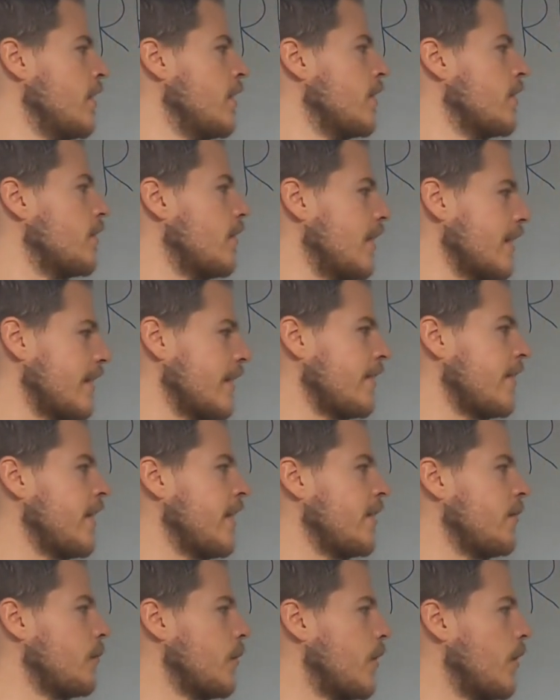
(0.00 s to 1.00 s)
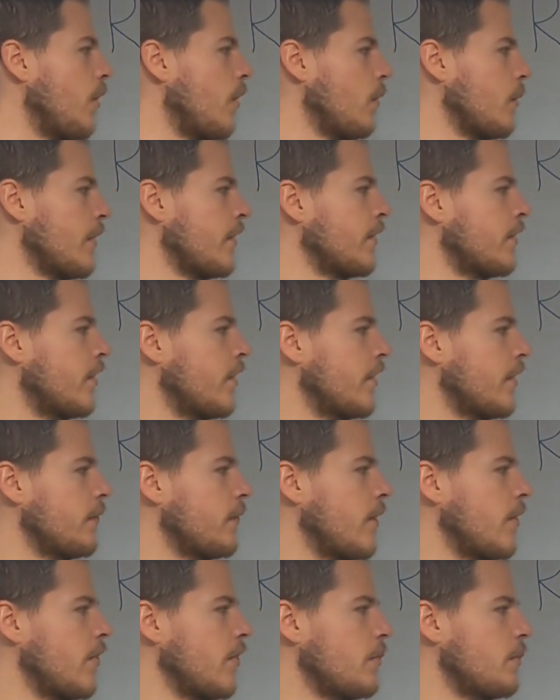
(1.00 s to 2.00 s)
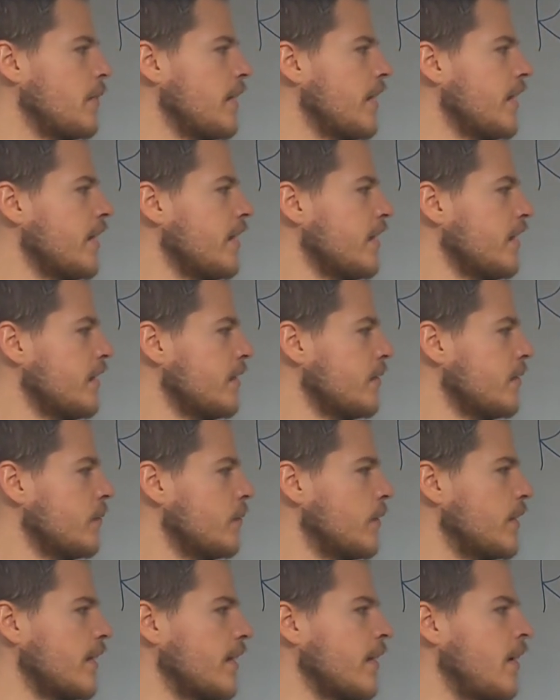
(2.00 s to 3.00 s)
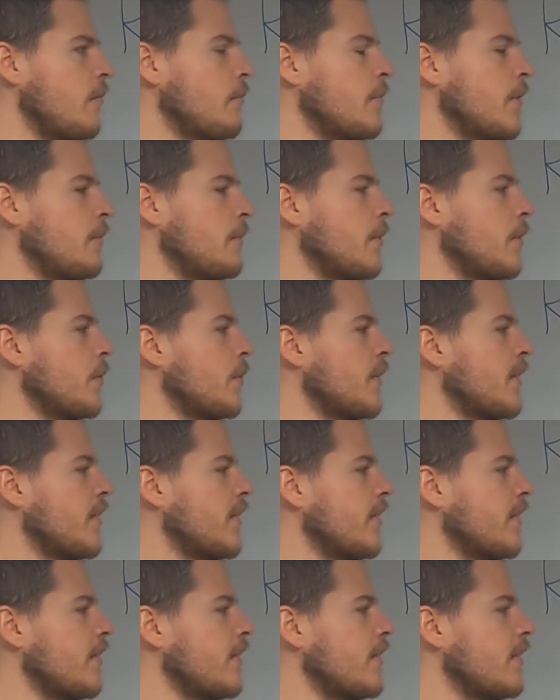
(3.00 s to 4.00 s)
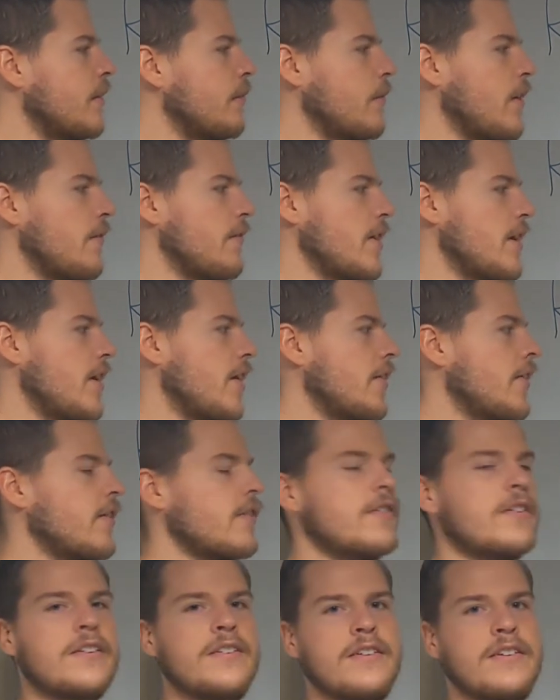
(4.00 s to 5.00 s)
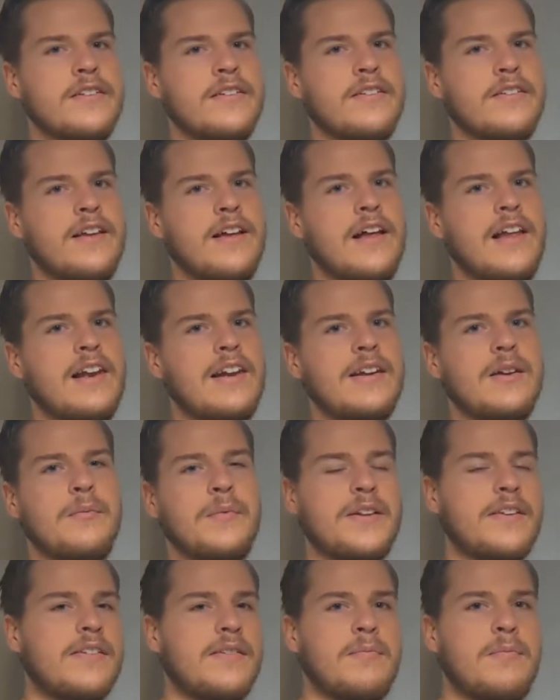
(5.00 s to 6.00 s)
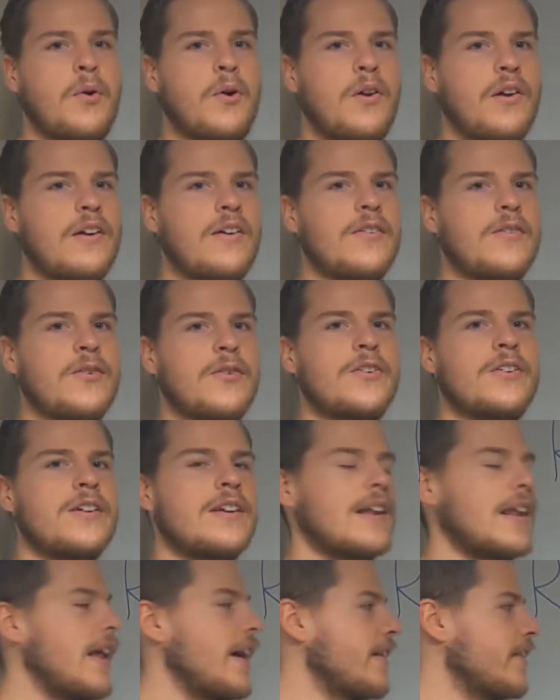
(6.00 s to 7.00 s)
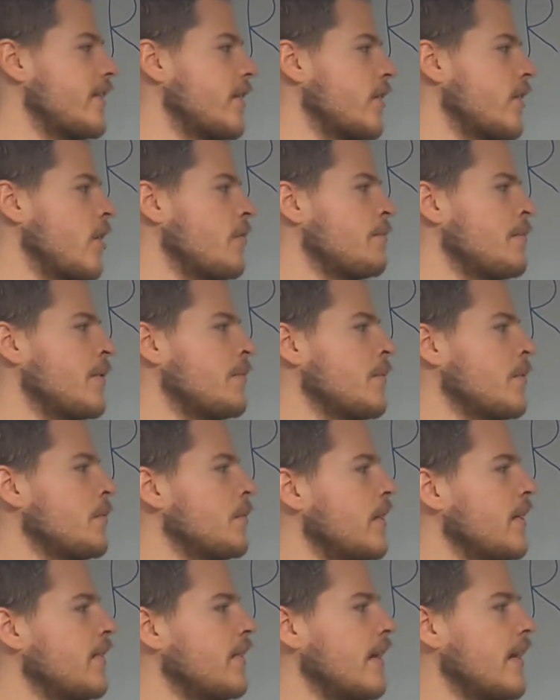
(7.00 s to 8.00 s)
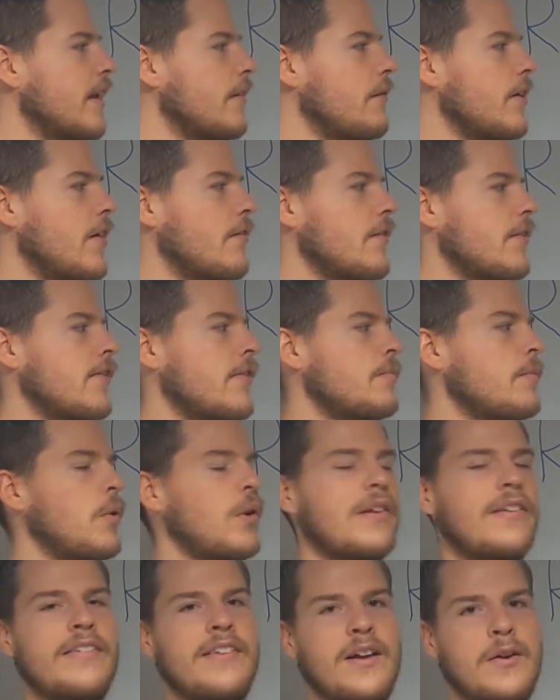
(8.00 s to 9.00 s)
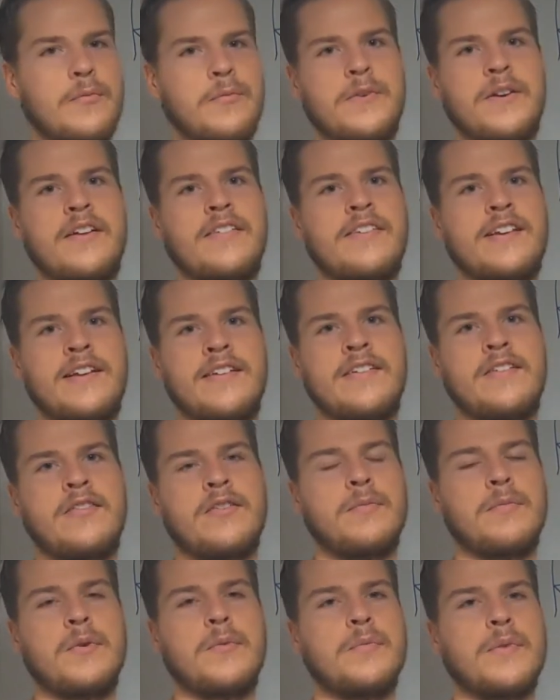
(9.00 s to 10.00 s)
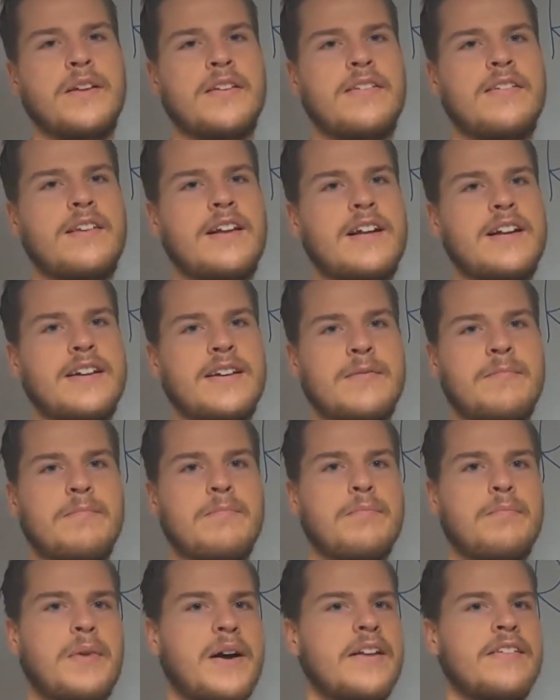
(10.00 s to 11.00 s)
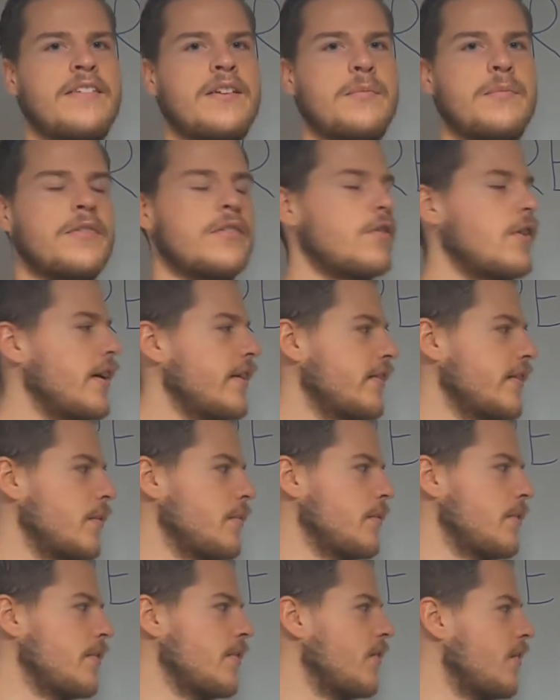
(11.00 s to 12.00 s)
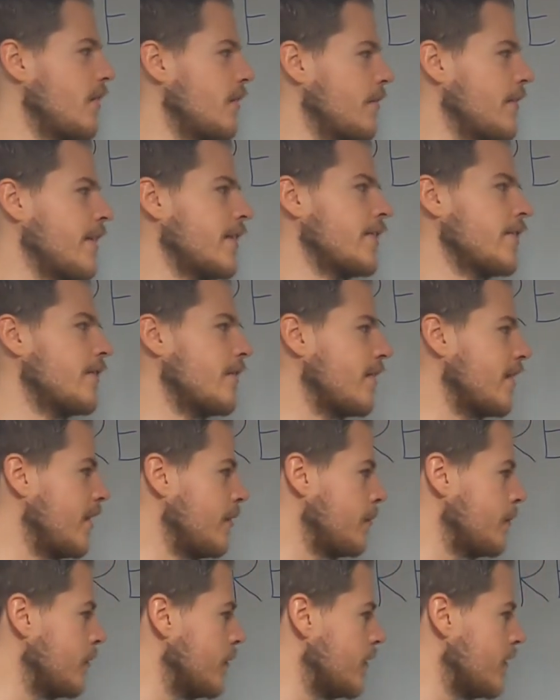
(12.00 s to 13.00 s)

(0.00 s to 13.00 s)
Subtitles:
So like I said, we're always starting very big with the compound movement. Then we have another, a little bit smaller or lighter compound movement. And then we have the small stuff, the accessory movements like biceps, triceps, all of that good stuff.